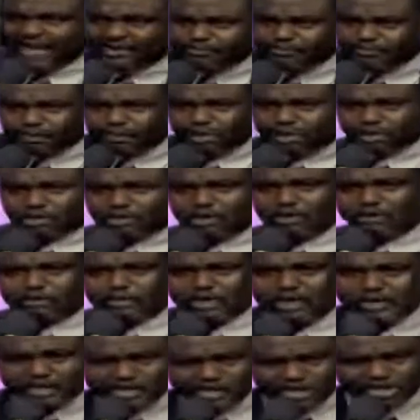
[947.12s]
archbishop,
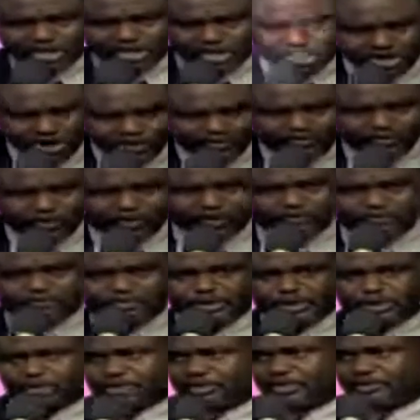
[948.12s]
the chief of
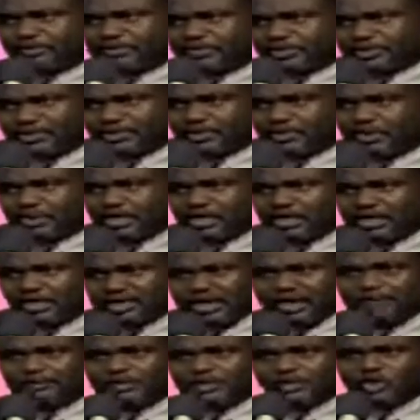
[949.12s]
bishops.
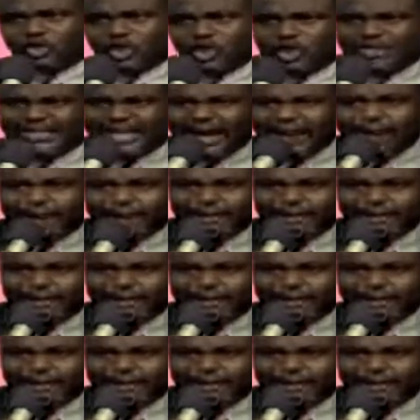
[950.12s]
That means other